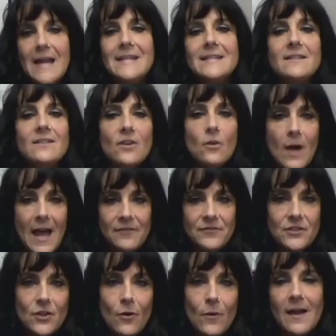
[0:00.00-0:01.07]
didn't have
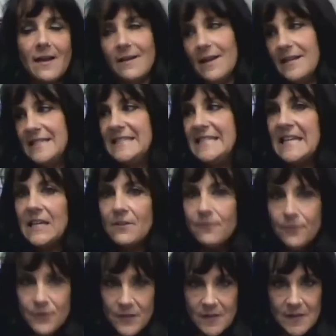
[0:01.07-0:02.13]
to go and dig
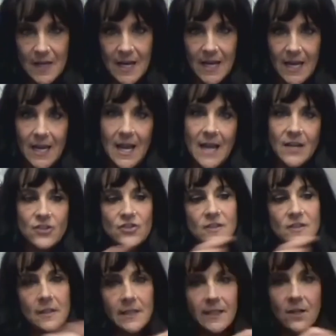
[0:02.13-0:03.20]
for the study. I could just
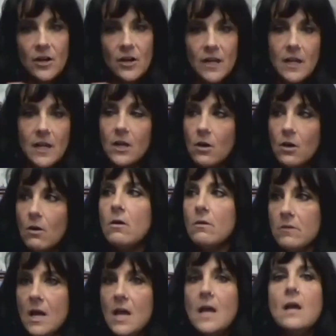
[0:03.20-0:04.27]
click on it and go,
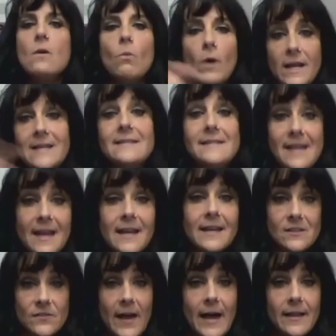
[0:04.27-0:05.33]
oh, what he's saying
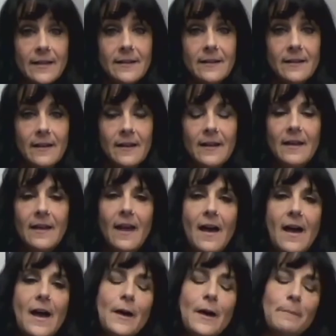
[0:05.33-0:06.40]
is valid.
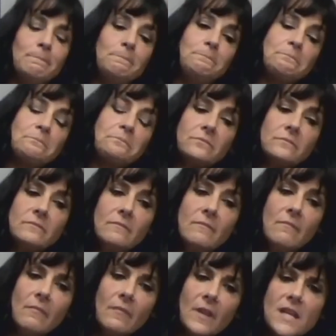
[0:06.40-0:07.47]
And
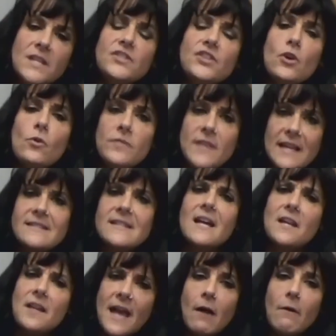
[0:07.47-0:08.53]
so that's
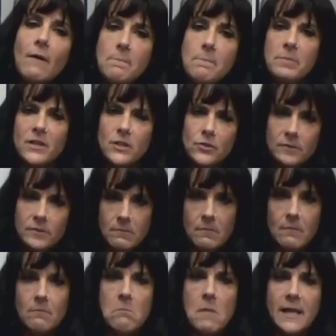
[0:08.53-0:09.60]
kind of how I built
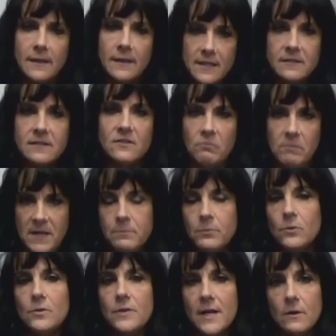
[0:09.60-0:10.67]
my list of
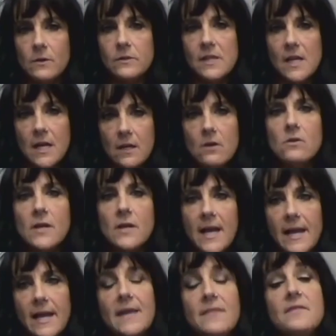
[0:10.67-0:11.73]
people that I was like,
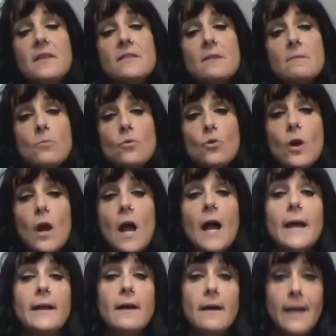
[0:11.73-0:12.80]
okay. And then the more
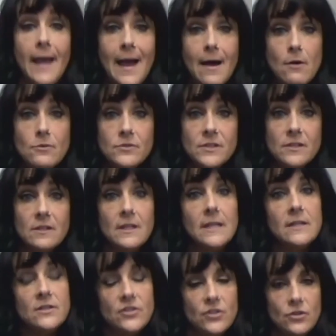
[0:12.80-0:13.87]
I got out
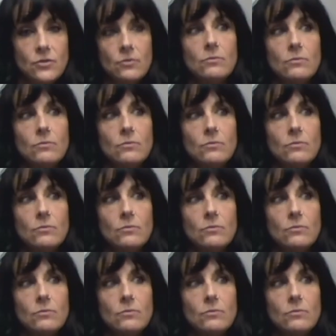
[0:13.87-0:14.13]
into